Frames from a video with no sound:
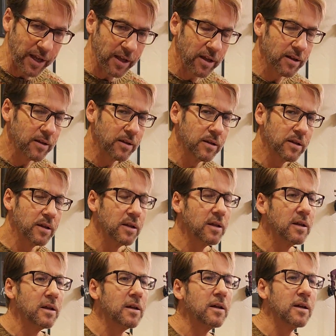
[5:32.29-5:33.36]

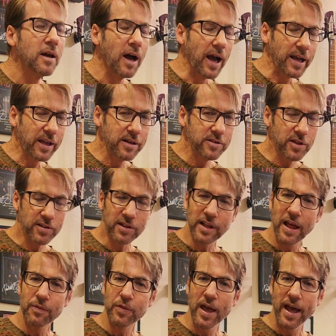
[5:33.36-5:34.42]
I can just
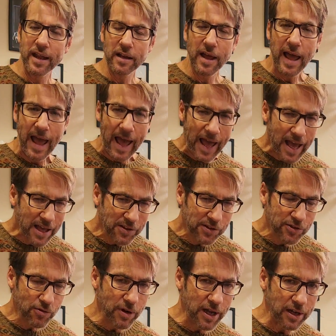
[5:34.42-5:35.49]
let that A
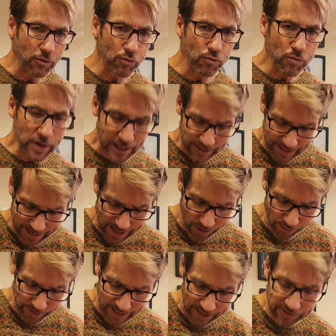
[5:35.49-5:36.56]
string ring out
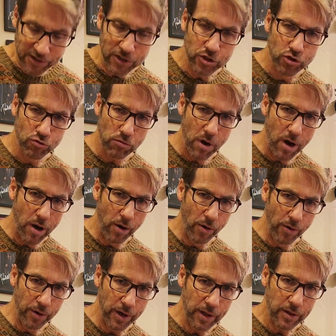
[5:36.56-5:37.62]
as a drone.